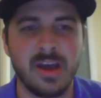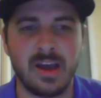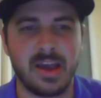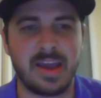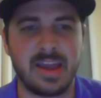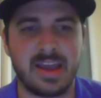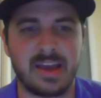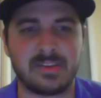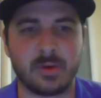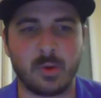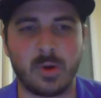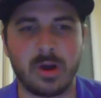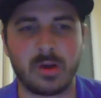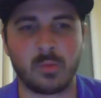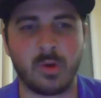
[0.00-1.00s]
Hey
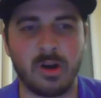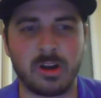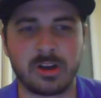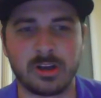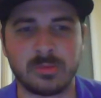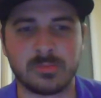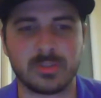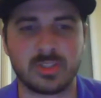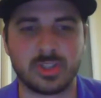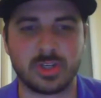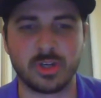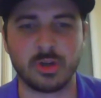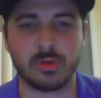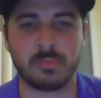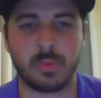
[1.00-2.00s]
everyone, welcome
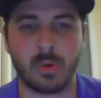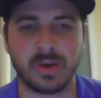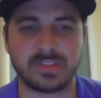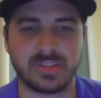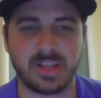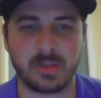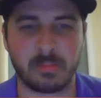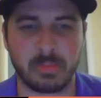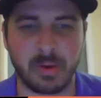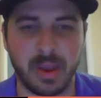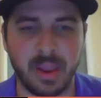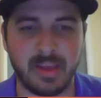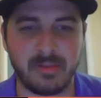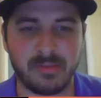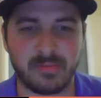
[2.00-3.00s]
to Points in the
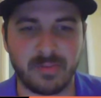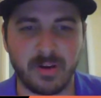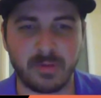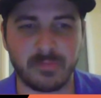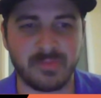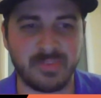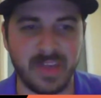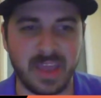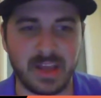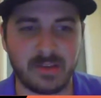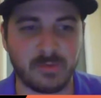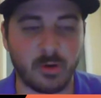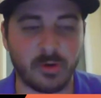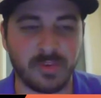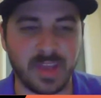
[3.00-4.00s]
Paint
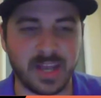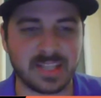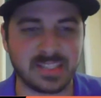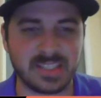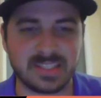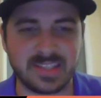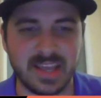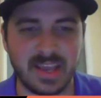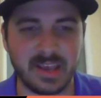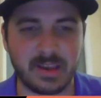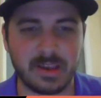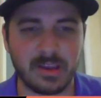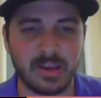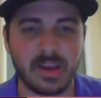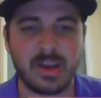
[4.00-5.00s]
for Fantasy's Sake.
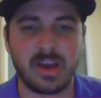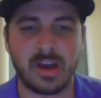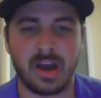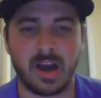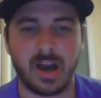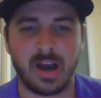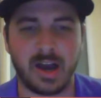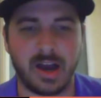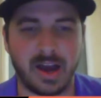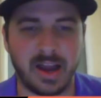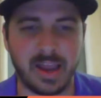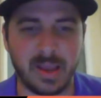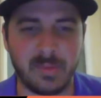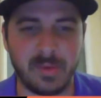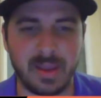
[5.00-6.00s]

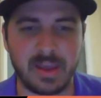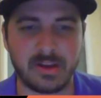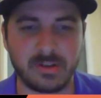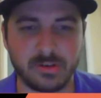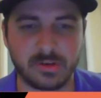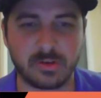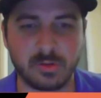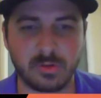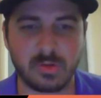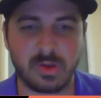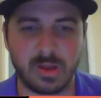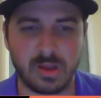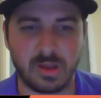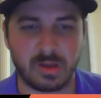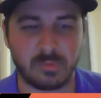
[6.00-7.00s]
I am
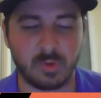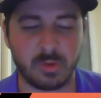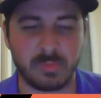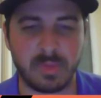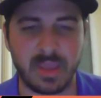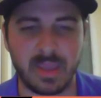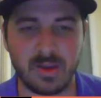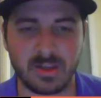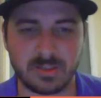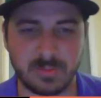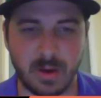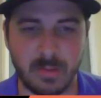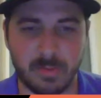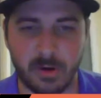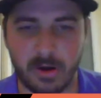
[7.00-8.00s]
Andrew. With me is
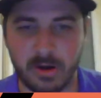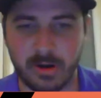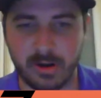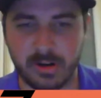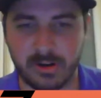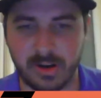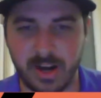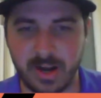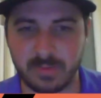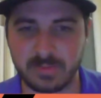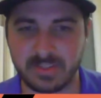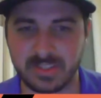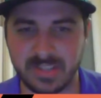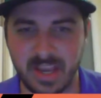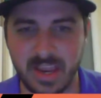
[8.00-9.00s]
my partner in crime,
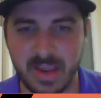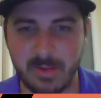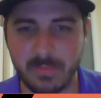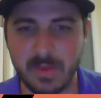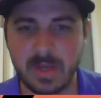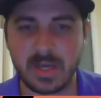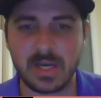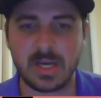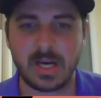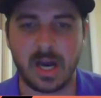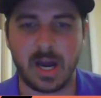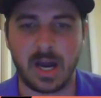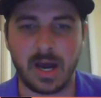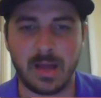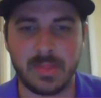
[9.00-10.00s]
Sam.
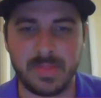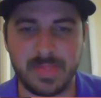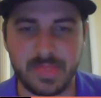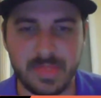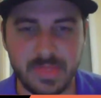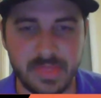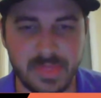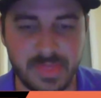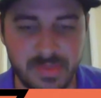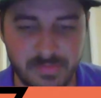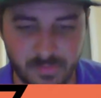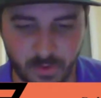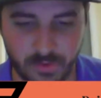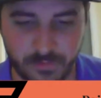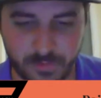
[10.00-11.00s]

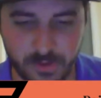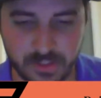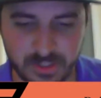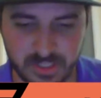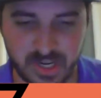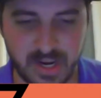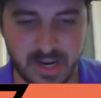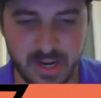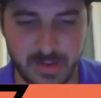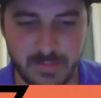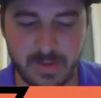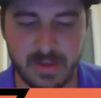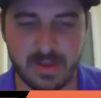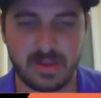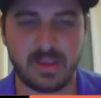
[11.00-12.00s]
For the first
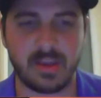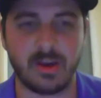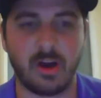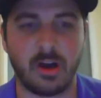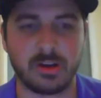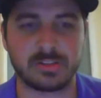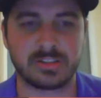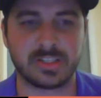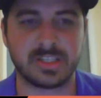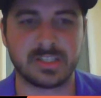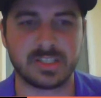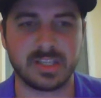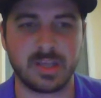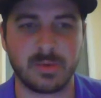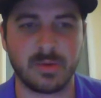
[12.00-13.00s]
time all
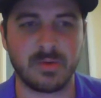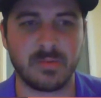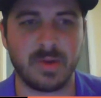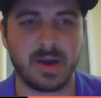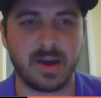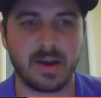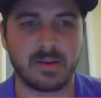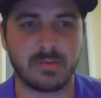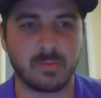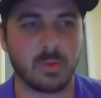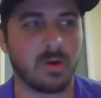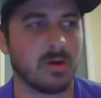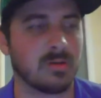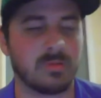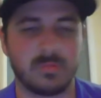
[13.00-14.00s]
season that we've,
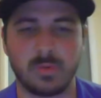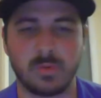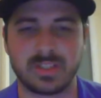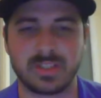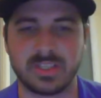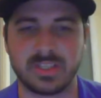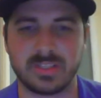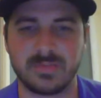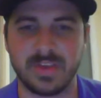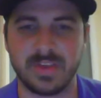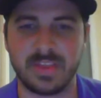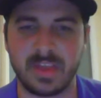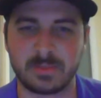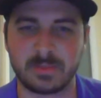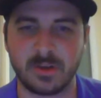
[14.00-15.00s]
was this fifth
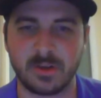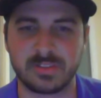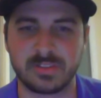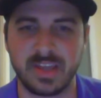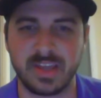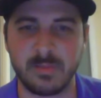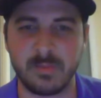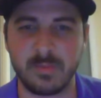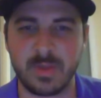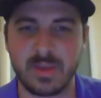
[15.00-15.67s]
episode, Sam?